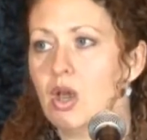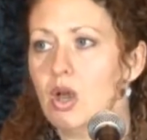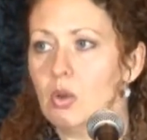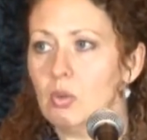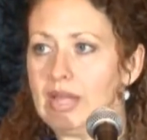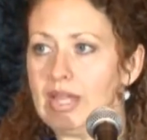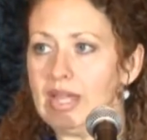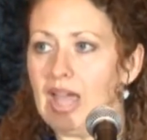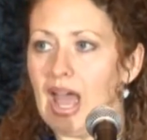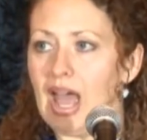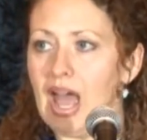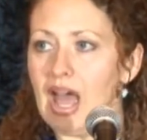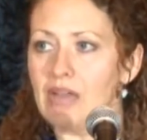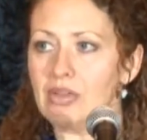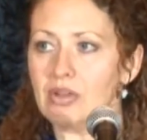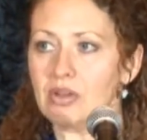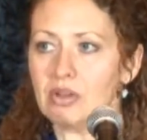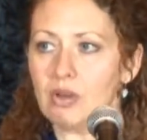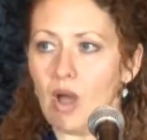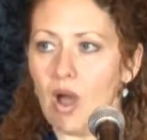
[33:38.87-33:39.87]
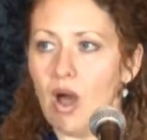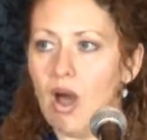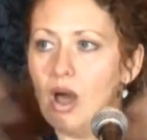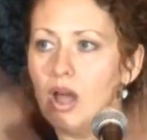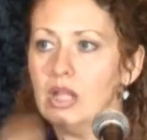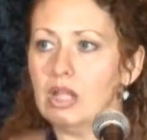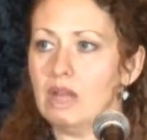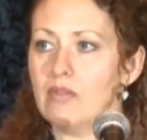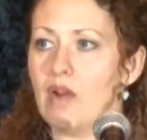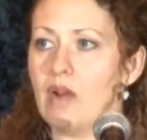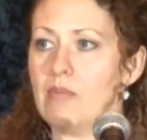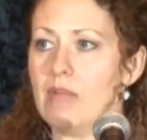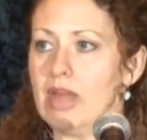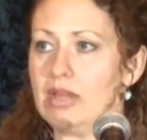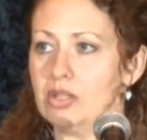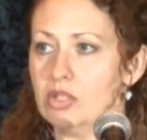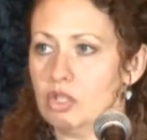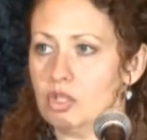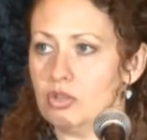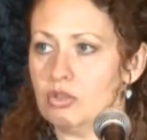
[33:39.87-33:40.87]
we gathered all of our
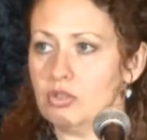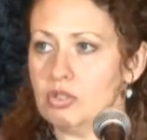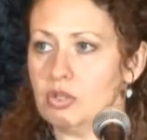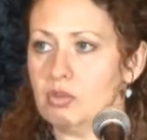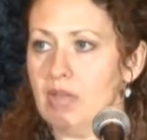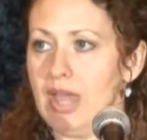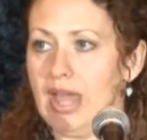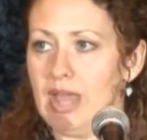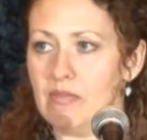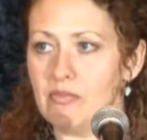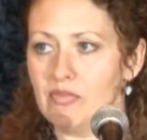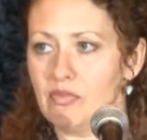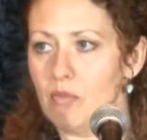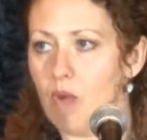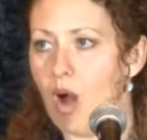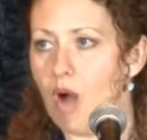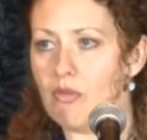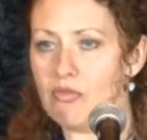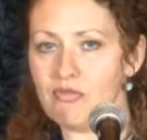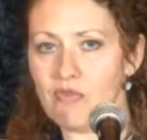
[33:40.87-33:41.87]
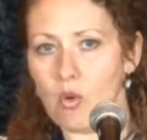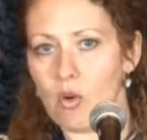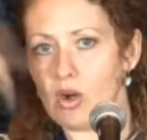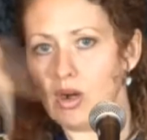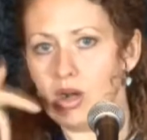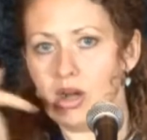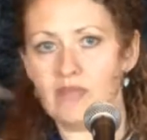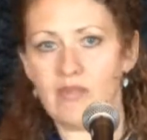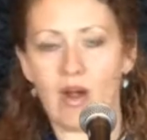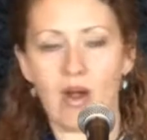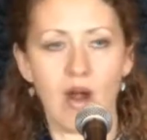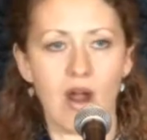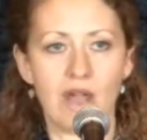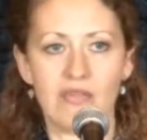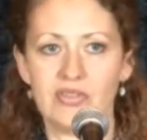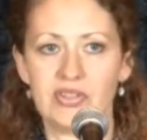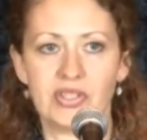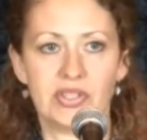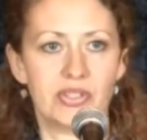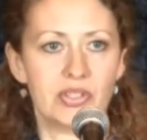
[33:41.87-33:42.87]
managers who came from all four of our
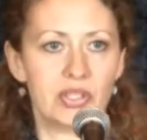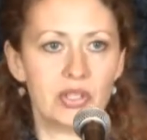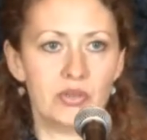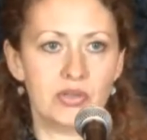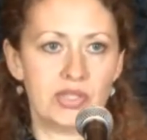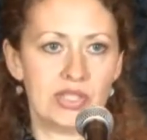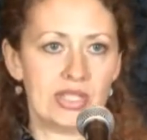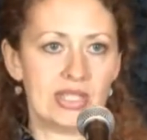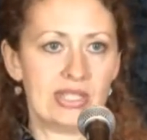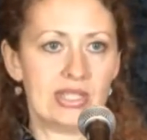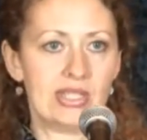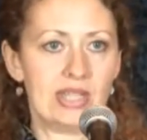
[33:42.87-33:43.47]
offices Houston,